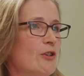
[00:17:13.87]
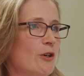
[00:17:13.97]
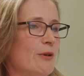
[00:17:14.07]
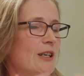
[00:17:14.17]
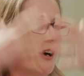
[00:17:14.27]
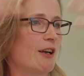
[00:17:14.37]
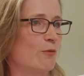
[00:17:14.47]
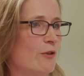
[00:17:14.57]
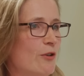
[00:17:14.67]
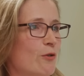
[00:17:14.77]
you know, in
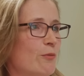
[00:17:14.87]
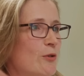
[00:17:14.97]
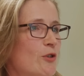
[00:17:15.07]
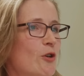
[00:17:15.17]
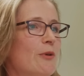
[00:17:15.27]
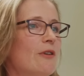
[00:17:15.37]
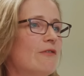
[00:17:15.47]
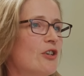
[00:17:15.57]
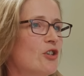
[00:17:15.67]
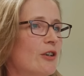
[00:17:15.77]
line with your utopian
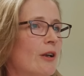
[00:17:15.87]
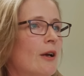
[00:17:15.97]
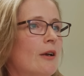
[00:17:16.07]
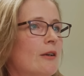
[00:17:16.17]
vision.